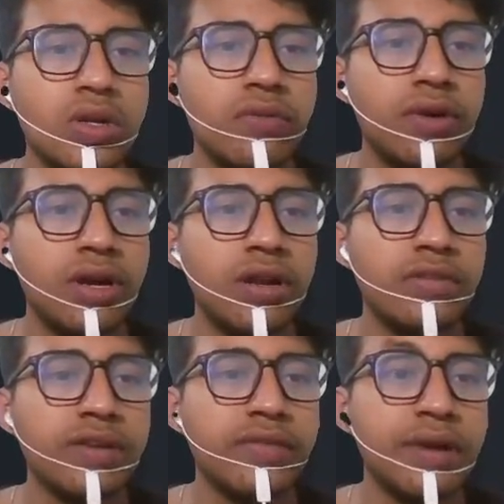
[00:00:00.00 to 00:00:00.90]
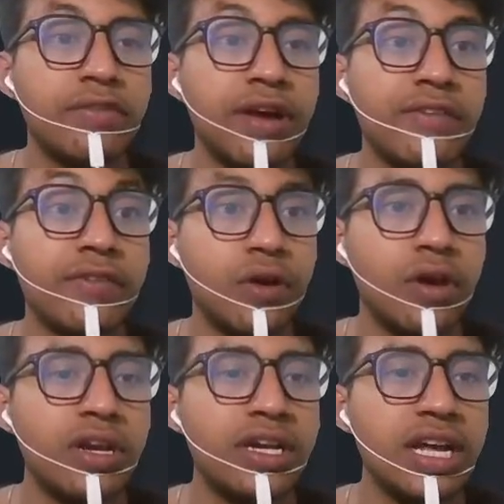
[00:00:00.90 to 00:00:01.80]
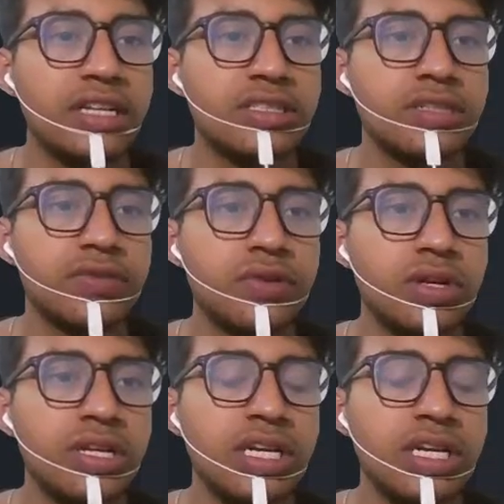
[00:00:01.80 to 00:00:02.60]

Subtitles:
a new folder. If I have a already exist folder,